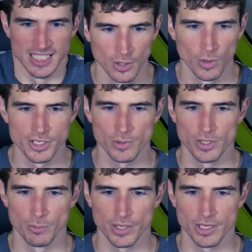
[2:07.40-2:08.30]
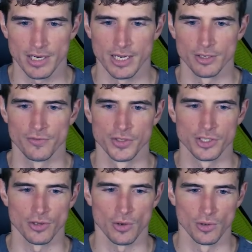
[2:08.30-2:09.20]
What is it when you bring your hand or foot
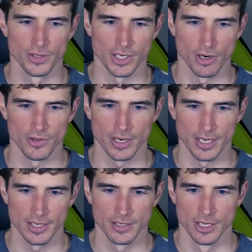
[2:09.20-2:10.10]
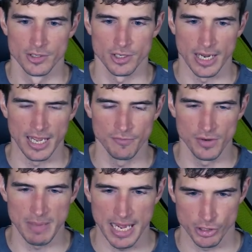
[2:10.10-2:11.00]
to the hold that your other hand... There's a
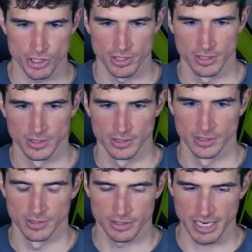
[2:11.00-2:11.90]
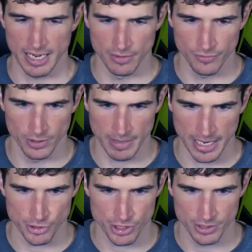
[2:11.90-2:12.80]
hand-foot match. There's a hand-foot
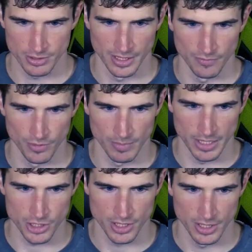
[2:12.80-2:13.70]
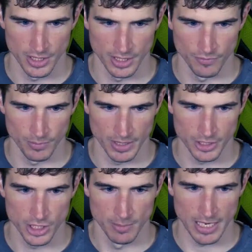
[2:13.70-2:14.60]
match. Hand-foot match. Hand-foot
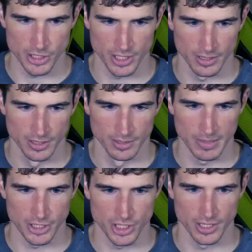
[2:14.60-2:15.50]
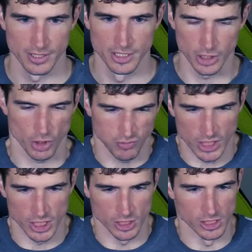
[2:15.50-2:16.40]
match. Matching. Matching. Let's
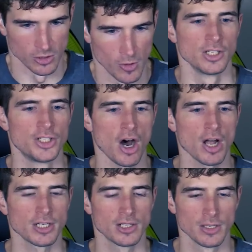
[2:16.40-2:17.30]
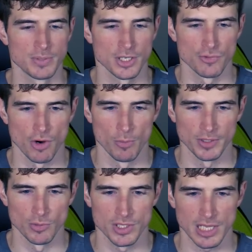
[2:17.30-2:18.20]
fucking go. Don clips his rope
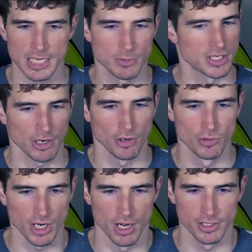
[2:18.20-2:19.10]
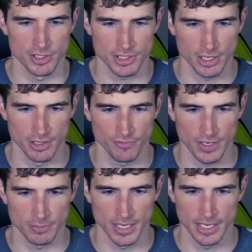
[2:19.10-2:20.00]
into his last piece. I don't know who Don is. That's going to
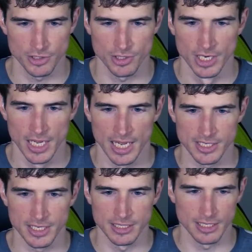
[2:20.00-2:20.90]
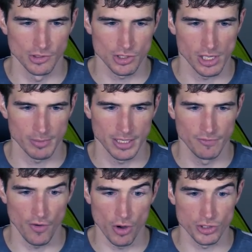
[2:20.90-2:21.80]
affect my answer. As he continues climbing, he
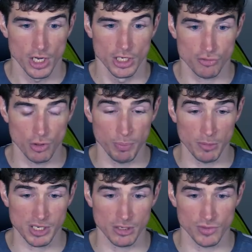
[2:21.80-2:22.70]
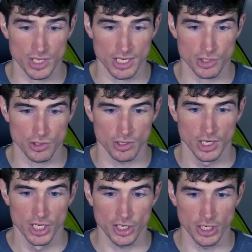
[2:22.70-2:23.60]
falls. His rope pops out of his last straw.
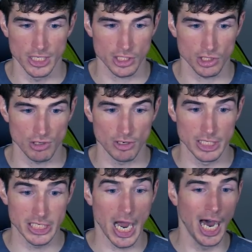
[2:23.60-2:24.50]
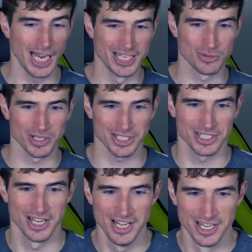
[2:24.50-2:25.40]
Don hits the ground and dies. What
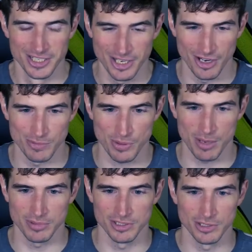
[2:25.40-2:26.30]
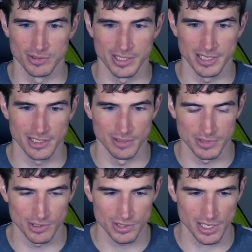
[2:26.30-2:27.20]
did Don probably do when he clipped
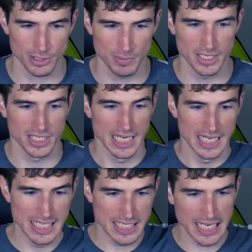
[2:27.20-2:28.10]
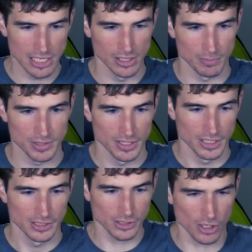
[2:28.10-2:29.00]
into his last piece? He Z-clipped.
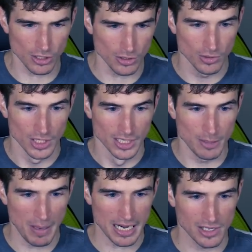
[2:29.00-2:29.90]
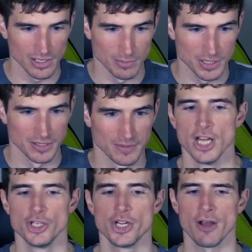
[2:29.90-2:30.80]
No! He back-clipped.
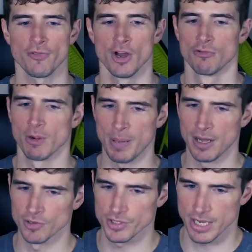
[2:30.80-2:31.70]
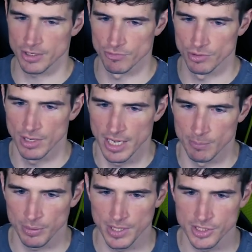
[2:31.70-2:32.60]
Jeff rappels down a route
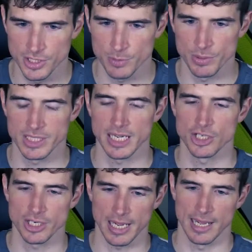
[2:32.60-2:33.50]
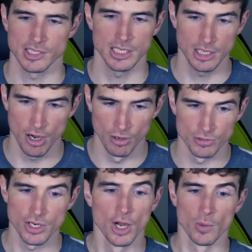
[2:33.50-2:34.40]
and places protection as he
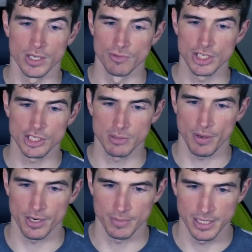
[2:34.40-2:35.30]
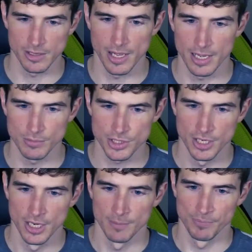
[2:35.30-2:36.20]
goes. When he reaches the bottom, he climbs
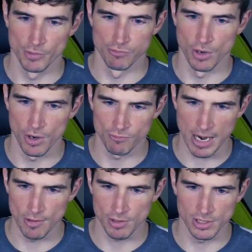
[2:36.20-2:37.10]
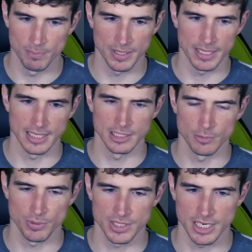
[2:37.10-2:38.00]
the route clipping into the
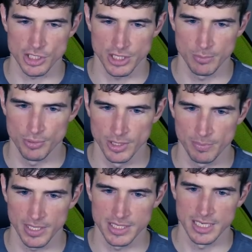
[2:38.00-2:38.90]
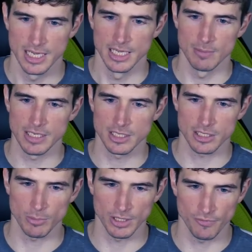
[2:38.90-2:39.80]
protection he pre-placed. He makes it to
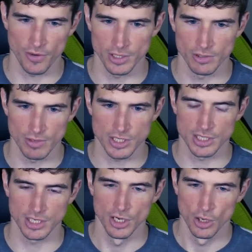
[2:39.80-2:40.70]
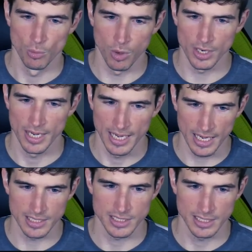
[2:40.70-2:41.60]
the top without falling or resting. What
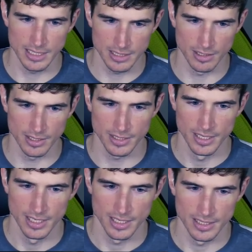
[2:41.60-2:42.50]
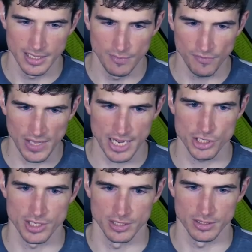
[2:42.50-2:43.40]
has he done? He
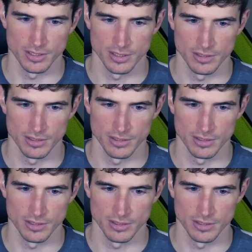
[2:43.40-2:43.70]
flashed it.